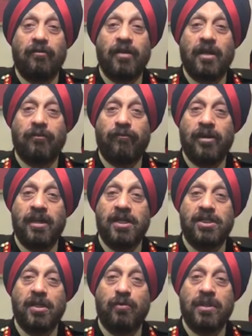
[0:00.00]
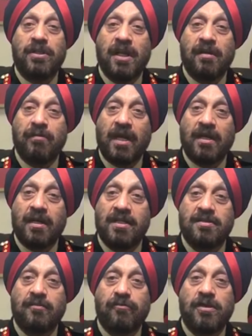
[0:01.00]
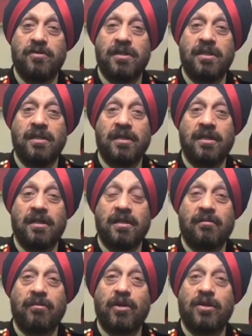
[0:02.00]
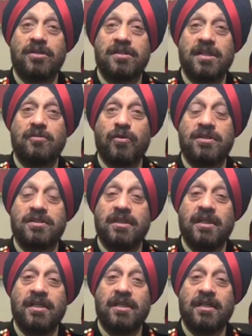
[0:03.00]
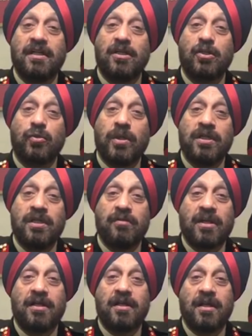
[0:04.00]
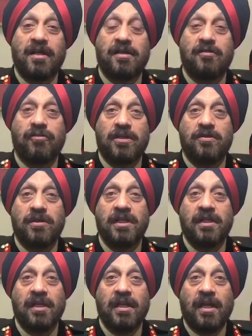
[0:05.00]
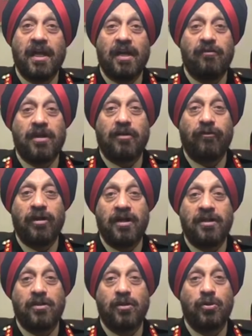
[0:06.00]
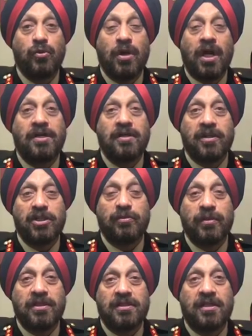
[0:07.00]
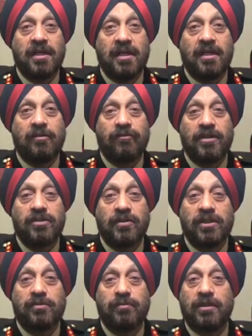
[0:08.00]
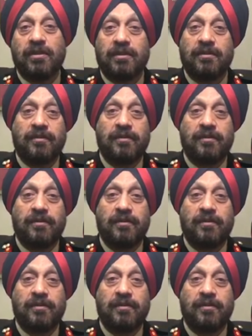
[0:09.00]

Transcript: We have affiliation with 10 mechanized infantry because it was earlier 20 Maratha Light Infantry, and we are affiliated to two arty regiments and an air defense regiment.